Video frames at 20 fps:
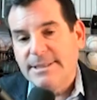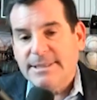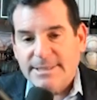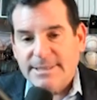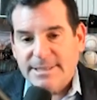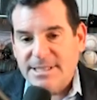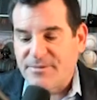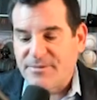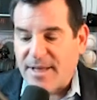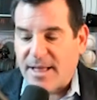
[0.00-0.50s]

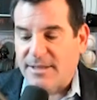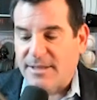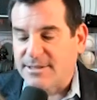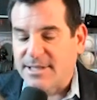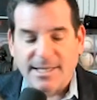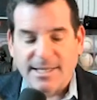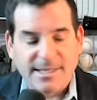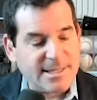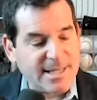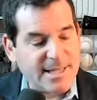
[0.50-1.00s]
It's
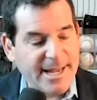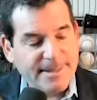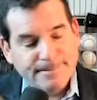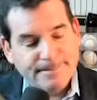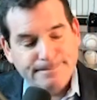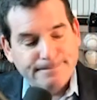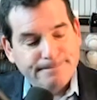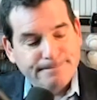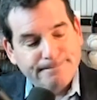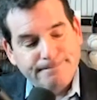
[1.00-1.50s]
Valentine's Day.
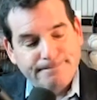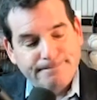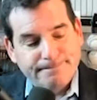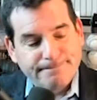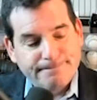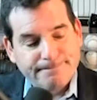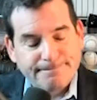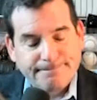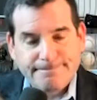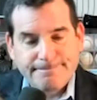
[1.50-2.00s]

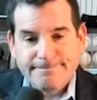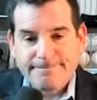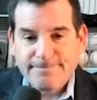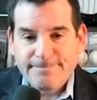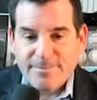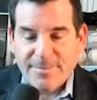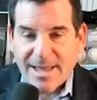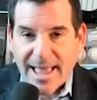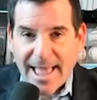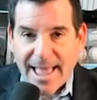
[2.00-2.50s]

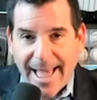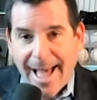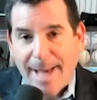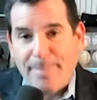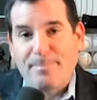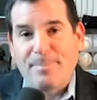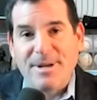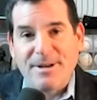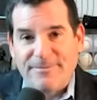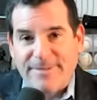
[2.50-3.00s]

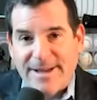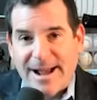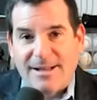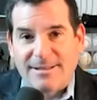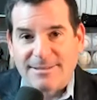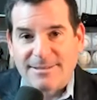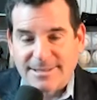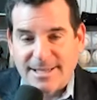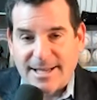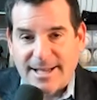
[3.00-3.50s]
Happy
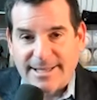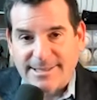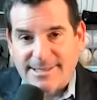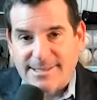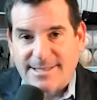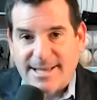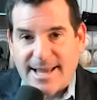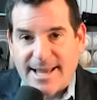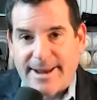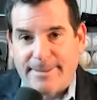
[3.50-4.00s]
Valentine's
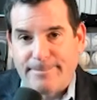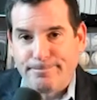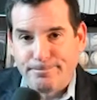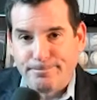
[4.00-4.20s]
Day.